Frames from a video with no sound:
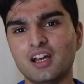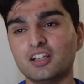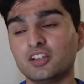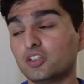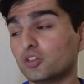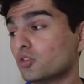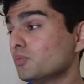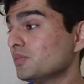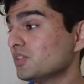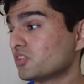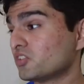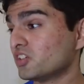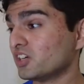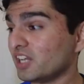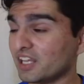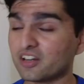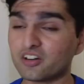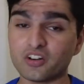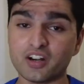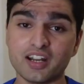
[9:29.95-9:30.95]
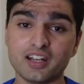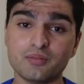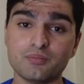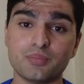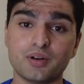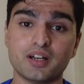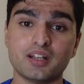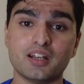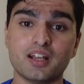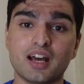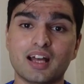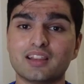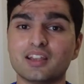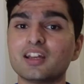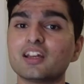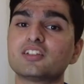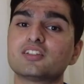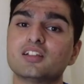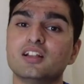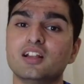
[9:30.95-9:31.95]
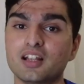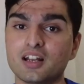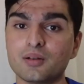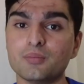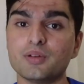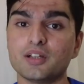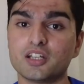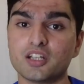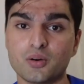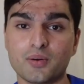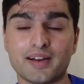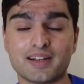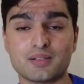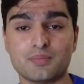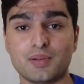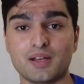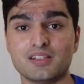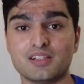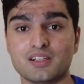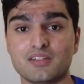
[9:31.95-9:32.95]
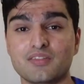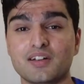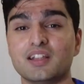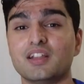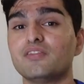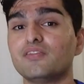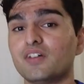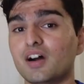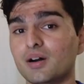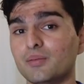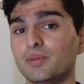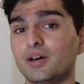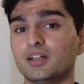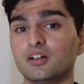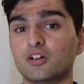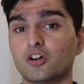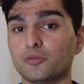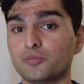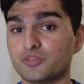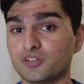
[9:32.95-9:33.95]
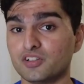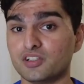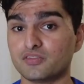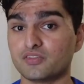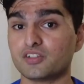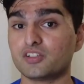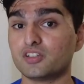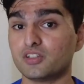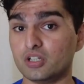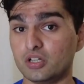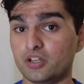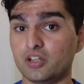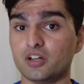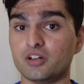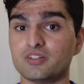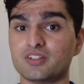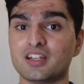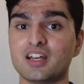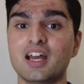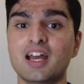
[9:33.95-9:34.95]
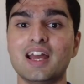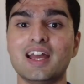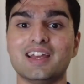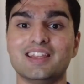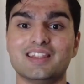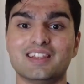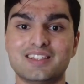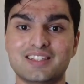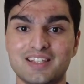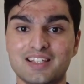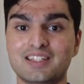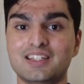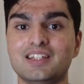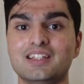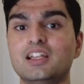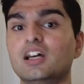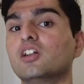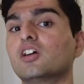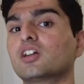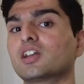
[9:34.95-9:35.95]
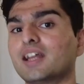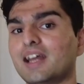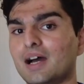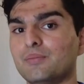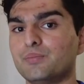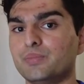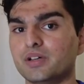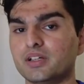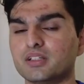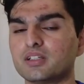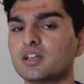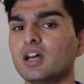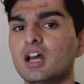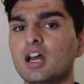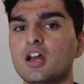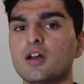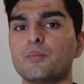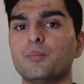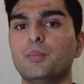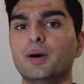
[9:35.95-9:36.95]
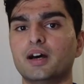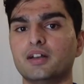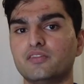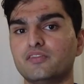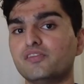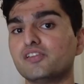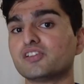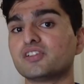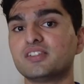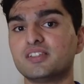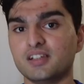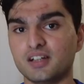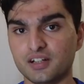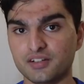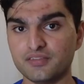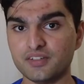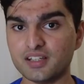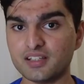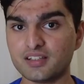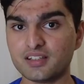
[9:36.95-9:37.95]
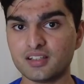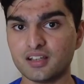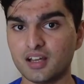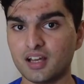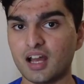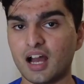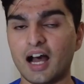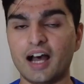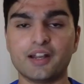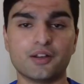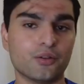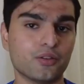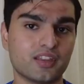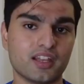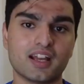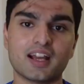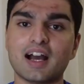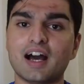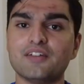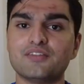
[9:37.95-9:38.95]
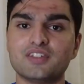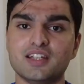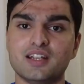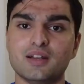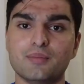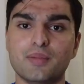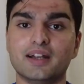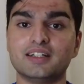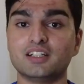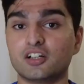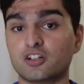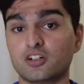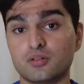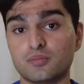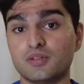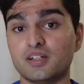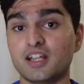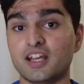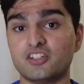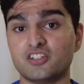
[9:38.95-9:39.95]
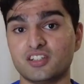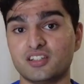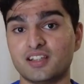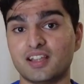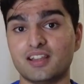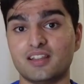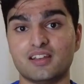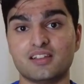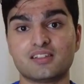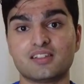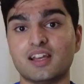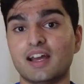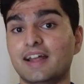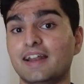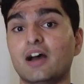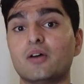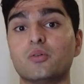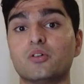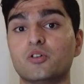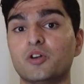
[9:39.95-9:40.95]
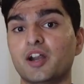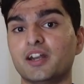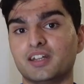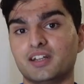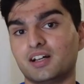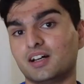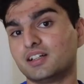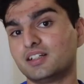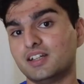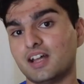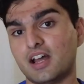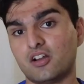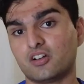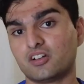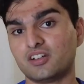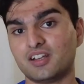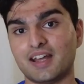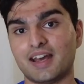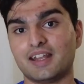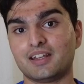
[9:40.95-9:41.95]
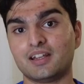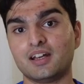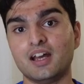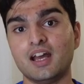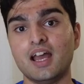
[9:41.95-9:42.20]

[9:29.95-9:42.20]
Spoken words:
The room is really great, but I think it's a little bit too expensive, and there are far better options for studios in the city than on campus. But for service, I don't think I've seen a better accommodation than this, and I would rate it a 10 on 10.